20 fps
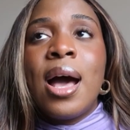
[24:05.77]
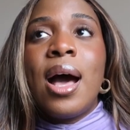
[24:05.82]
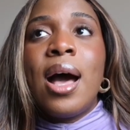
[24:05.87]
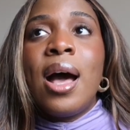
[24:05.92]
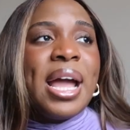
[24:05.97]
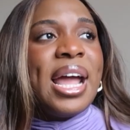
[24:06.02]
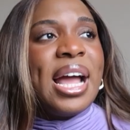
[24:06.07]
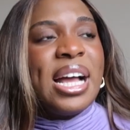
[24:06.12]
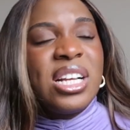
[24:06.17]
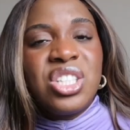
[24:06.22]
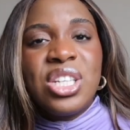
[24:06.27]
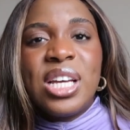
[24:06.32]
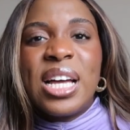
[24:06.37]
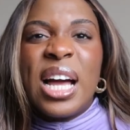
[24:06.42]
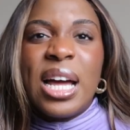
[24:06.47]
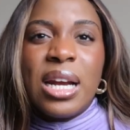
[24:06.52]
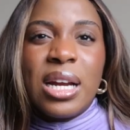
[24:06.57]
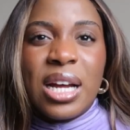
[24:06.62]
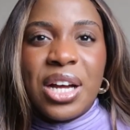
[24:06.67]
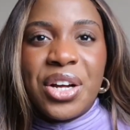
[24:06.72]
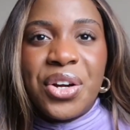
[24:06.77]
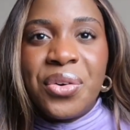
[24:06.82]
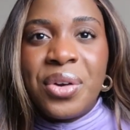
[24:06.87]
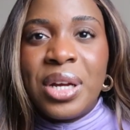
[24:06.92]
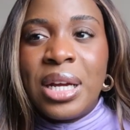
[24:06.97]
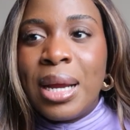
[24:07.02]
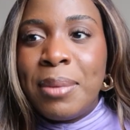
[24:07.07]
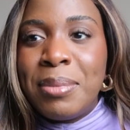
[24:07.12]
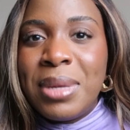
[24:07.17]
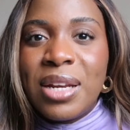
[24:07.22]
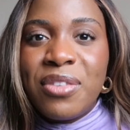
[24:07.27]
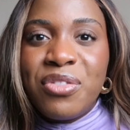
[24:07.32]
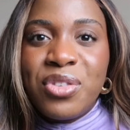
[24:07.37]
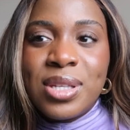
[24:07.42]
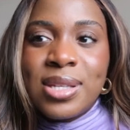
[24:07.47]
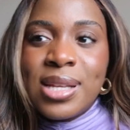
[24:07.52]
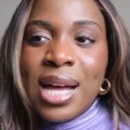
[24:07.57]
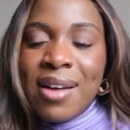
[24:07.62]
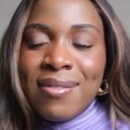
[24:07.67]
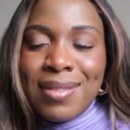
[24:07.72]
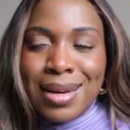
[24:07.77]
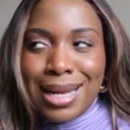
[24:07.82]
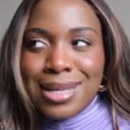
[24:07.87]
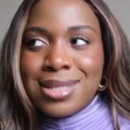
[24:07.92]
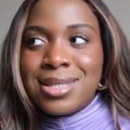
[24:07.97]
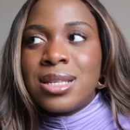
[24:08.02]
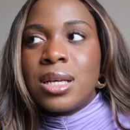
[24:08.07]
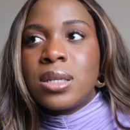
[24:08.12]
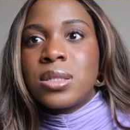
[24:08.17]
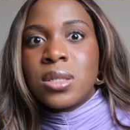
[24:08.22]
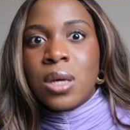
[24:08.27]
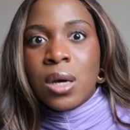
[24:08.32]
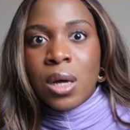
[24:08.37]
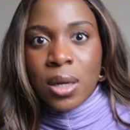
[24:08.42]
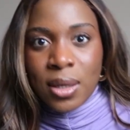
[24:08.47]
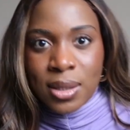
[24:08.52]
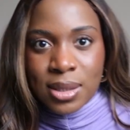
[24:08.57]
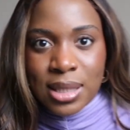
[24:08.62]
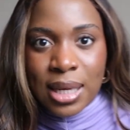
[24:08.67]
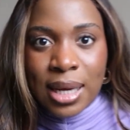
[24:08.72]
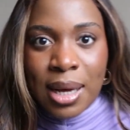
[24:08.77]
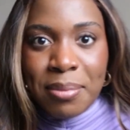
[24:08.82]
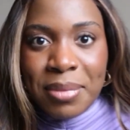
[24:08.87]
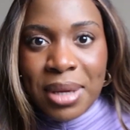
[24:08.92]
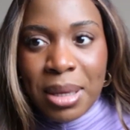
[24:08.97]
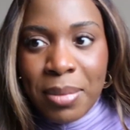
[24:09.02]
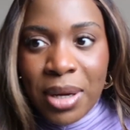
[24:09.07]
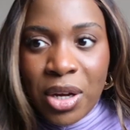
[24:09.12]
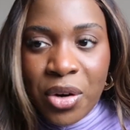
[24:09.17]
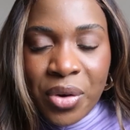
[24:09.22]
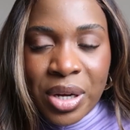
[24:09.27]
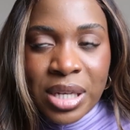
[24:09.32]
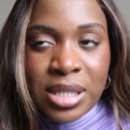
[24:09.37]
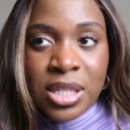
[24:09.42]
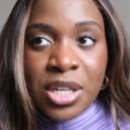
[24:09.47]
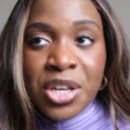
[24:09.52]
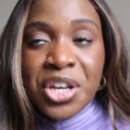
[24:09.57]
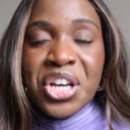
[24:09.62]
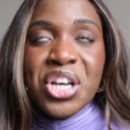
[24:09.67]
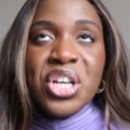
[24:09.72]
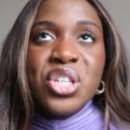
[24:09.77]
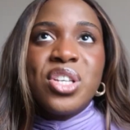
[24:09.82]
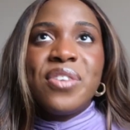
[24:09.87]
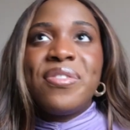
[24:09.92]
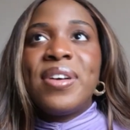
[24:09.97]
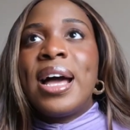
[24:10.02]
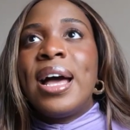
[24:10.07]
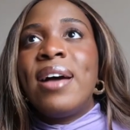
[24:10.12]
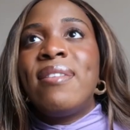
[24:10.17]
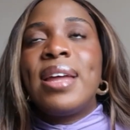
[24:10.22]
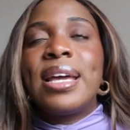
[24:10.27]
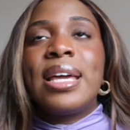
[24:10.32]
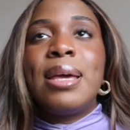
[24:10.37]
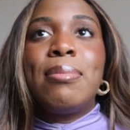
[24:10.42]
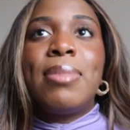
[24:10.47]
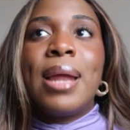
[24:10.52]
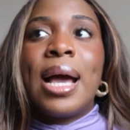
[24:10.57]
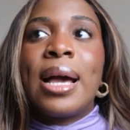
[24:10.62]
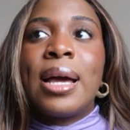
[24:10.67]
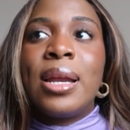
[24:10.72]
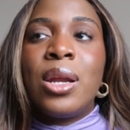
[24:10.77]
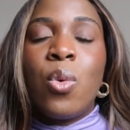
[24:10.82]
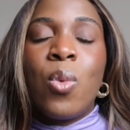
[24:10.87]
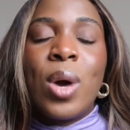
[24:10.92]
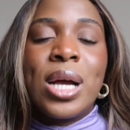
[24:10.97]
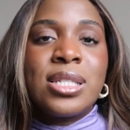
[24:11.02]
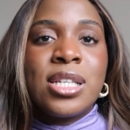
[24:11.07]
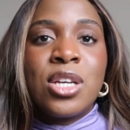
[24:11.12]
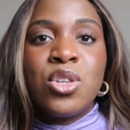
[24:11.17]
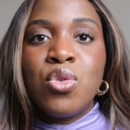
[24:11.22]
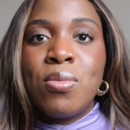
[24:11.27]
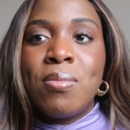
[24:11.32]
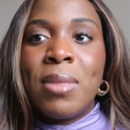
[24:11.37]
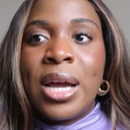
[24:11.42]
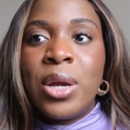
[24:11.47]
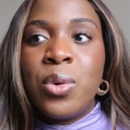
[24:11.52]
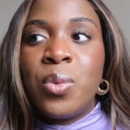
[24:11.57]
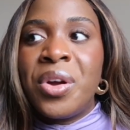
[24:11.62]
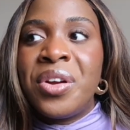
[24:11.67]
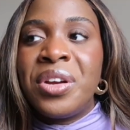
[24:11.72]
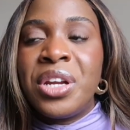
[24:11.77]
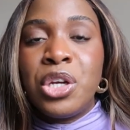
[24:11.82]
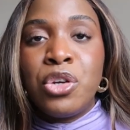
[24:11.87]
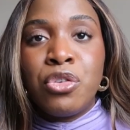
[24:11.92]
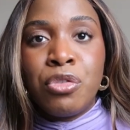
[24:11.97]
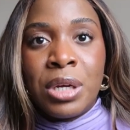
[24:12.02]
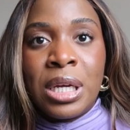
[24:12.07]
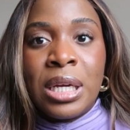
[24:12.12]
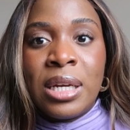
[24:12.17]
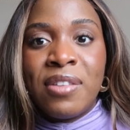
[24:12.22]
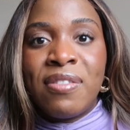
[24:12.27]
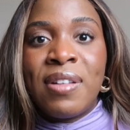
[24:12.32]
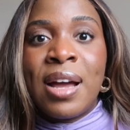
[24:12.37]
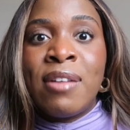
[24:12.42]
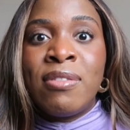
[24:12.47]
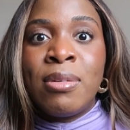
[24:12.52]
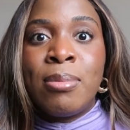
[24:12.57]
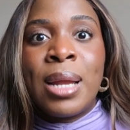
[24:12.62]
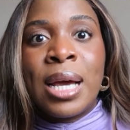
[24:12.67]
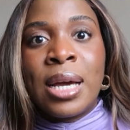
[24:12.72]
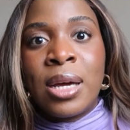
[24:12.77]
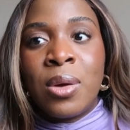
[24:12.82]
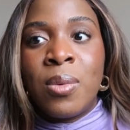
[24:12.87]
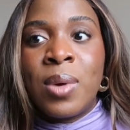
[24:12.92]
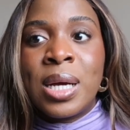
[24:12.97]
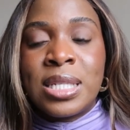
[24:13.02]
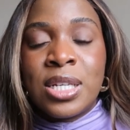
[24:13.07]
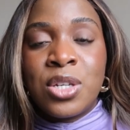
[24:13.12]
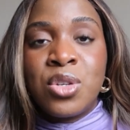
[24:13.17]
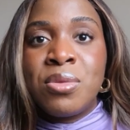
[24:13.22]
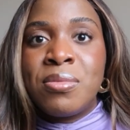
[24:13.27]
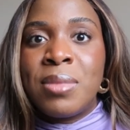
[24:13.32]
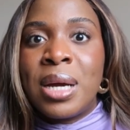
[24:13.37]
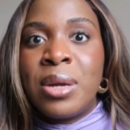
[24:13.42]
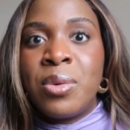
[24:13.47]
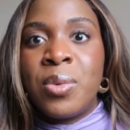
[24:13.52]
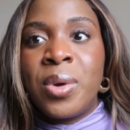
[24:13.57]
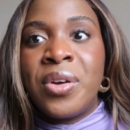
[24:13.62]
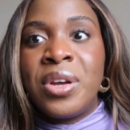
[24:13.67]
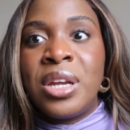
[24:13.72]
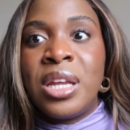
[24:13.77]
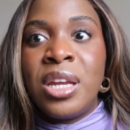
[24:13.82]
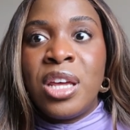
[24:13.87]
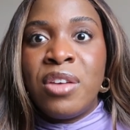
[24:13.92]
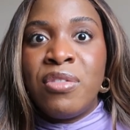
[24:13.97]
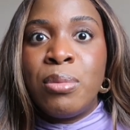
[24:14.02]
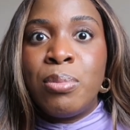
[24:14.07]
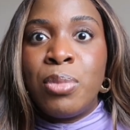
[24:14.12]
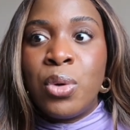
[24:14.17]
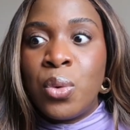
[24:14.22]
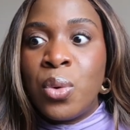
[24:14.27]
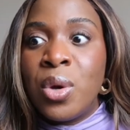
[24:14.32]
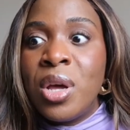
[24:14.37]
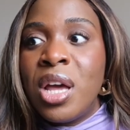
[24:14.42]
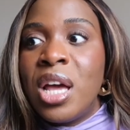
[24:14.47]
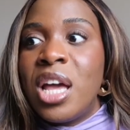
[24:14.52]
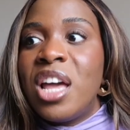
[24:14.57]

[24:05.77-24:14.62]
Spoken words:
But I actually kind of agree. I mean, if you start having like 6 colors, it can be a bit crazy. So if I have like a black and a white, I don't mind wearing a green. If I have a black and a white, I don't mind wearing a navy blue.